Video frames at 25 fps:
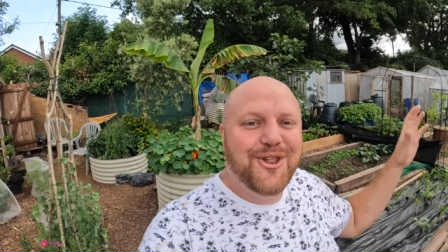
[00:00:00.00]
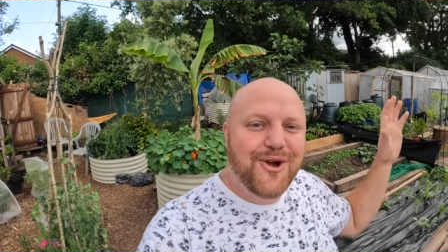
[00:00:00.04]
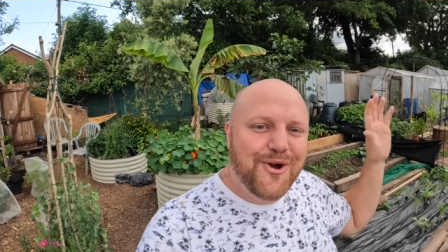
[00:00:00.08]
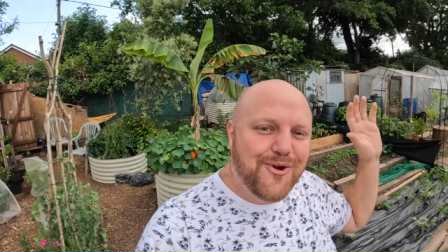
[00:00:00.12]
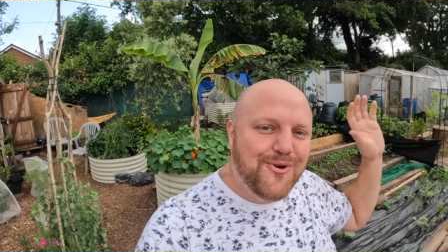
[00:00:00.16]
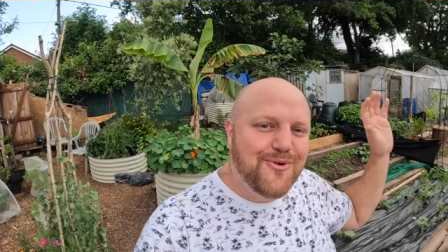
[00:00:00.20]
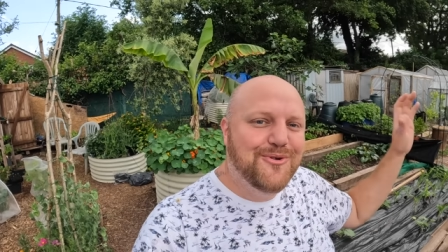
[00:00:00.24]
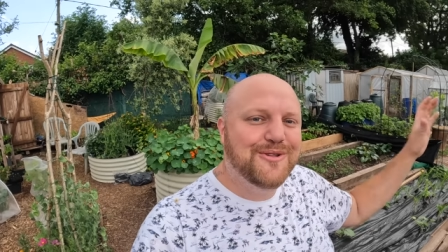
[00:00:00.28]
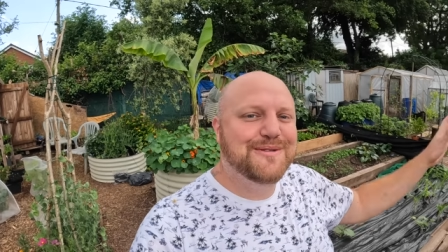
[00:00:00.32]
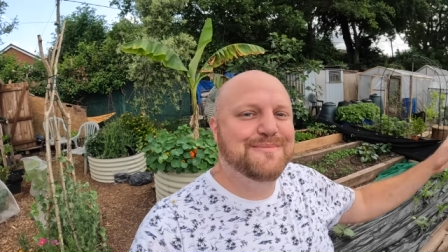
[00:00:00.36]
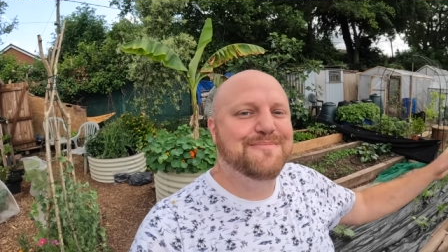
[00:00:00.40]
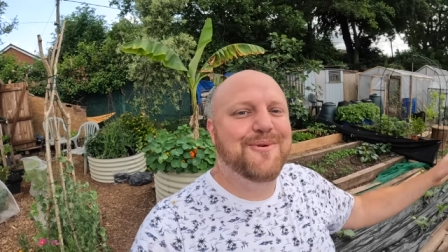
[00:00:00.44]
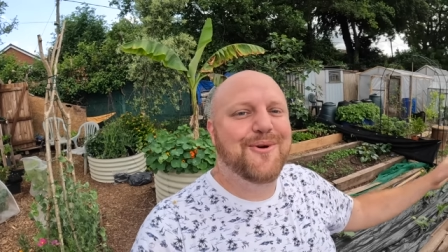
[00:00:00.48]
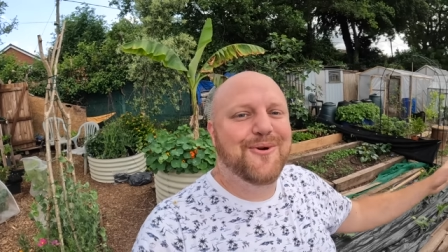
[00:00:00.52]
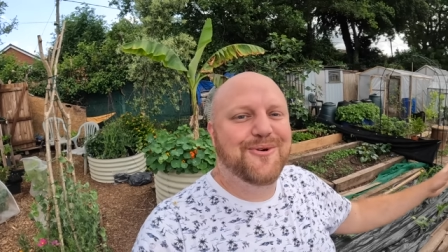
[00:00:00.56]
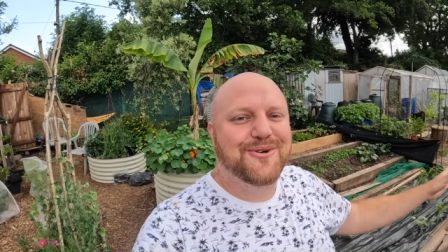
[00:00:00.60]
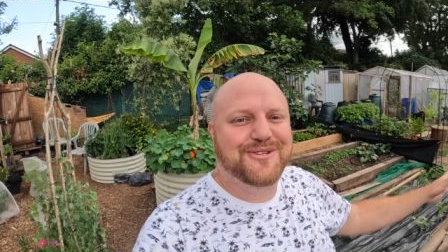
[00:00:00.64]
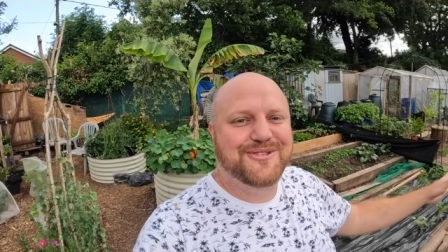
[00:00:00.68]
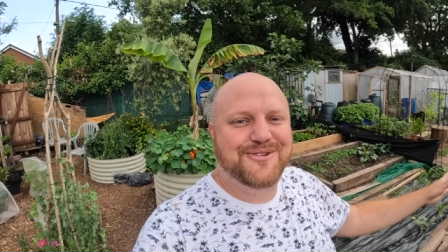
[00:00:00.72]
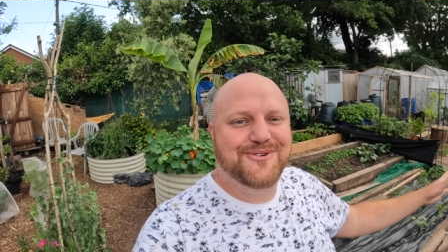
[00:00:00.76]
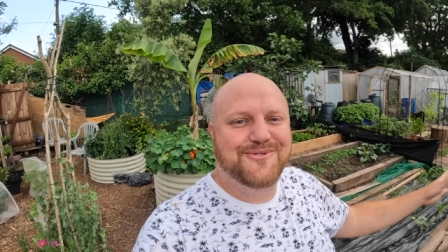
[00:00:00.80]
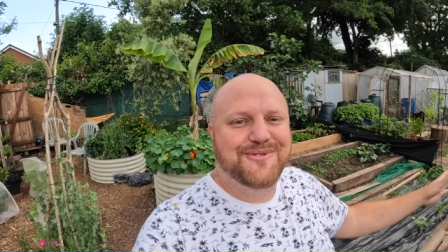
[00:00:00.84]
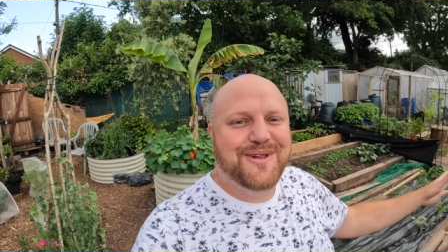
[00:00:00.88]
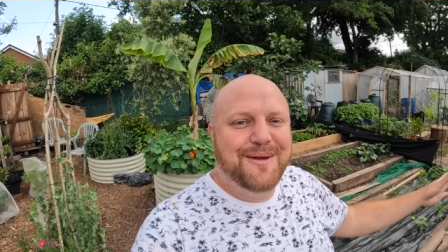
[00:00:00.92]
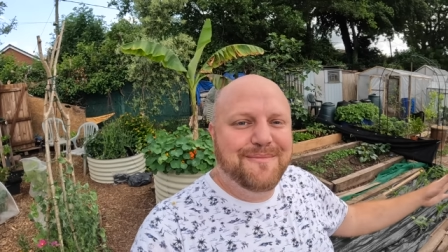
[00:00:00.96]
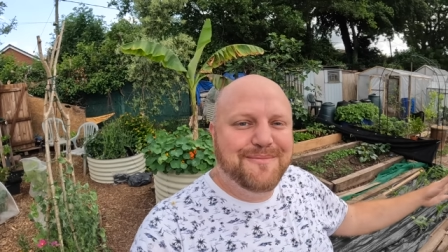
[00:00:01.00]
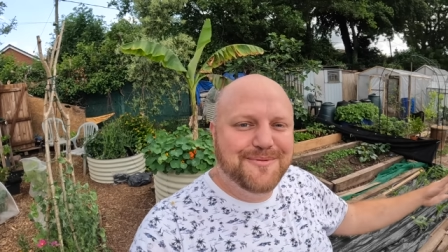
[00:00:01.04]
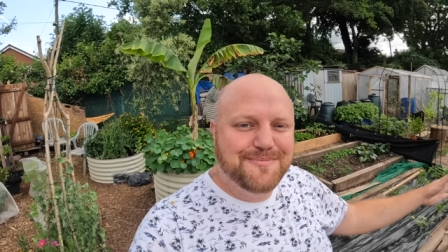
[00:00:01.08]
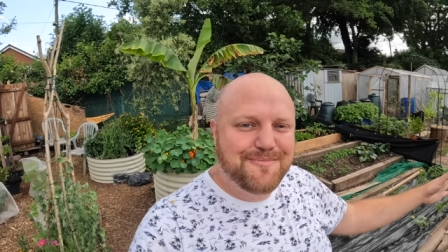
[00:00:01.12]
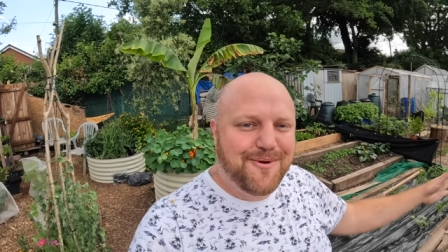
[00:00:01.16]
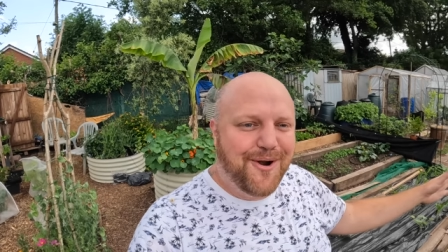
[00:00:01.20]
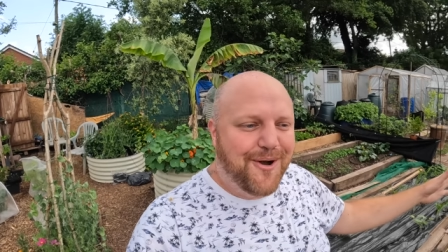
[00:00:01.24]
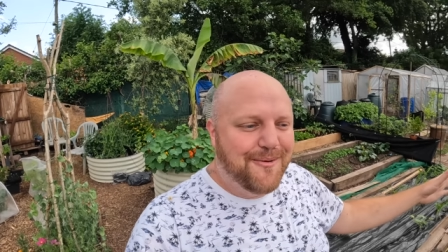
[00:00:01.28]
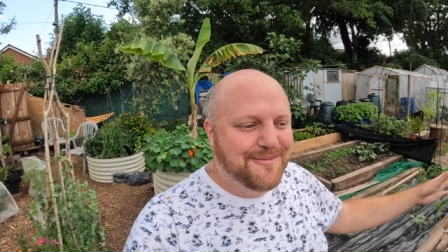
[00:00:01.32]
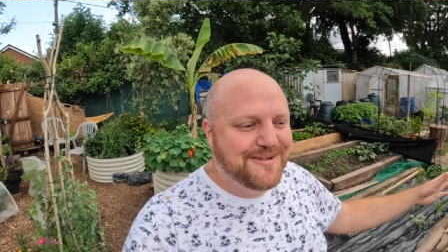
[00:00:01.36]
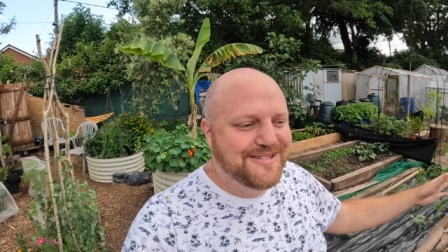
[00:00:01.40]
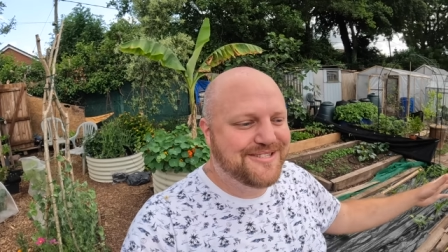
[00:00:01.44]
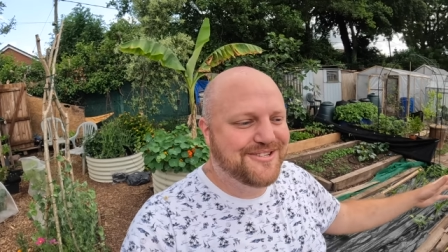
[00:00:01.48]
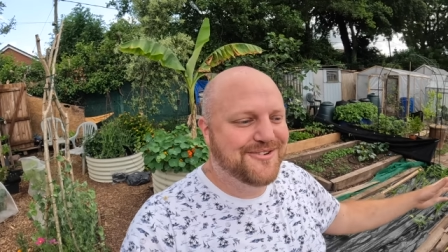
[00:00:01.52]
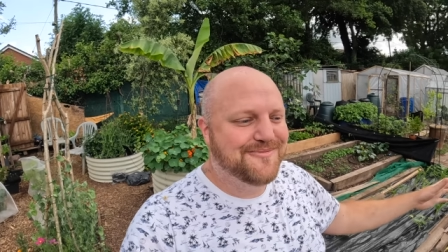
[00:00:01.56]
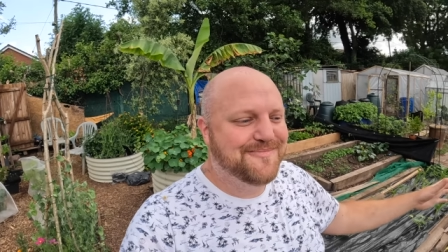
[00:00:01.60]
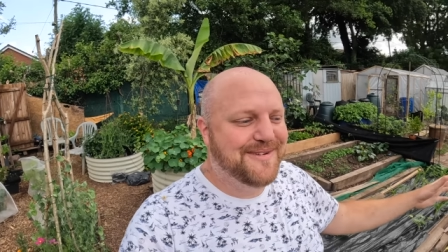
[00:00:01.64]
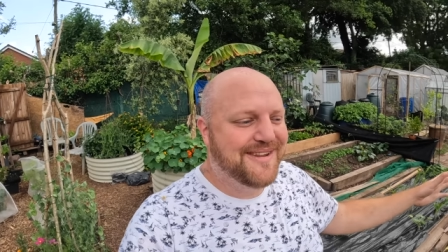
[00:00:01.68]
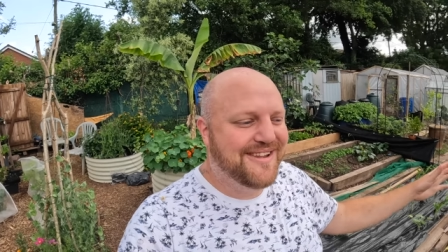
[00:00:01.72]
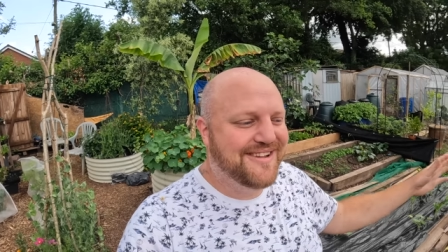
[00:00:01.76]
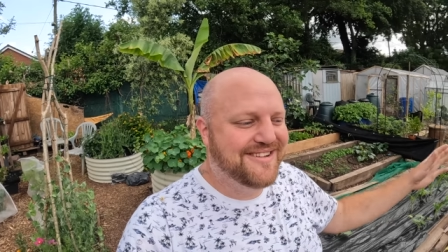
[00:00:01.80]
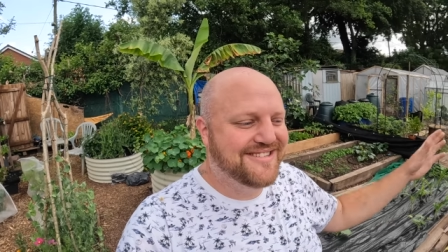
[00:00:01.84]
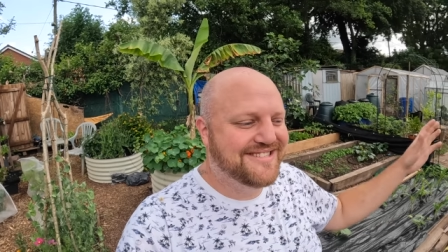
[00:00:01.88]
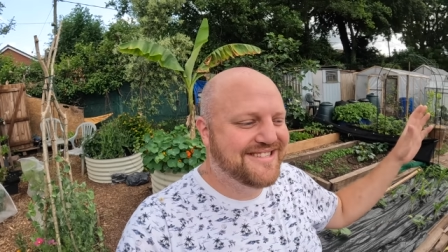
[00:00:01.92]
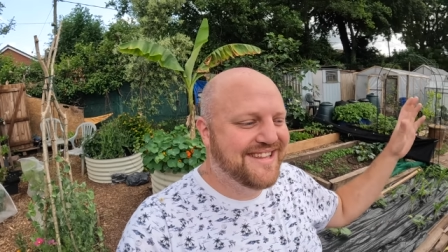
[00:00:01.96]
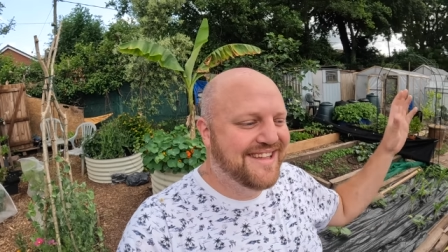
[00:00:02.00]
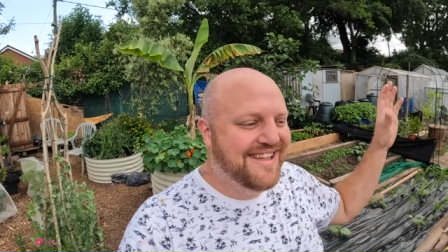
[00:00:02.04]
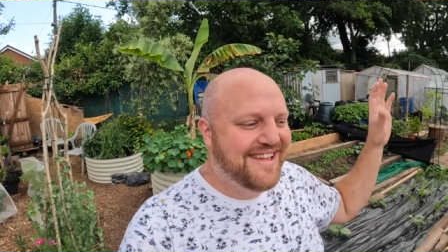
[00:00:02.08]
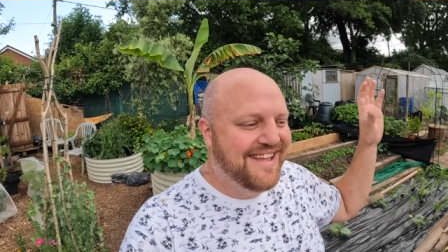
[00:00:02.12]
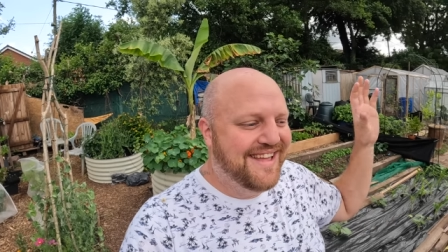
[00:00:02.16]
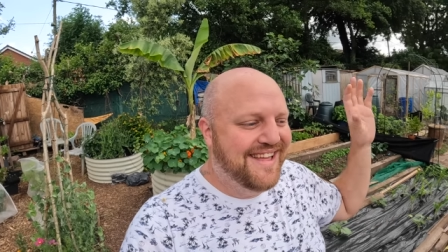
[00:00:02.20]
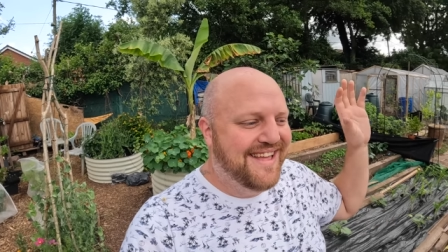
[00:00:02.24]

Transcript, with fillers: loads more soon, I promise you, because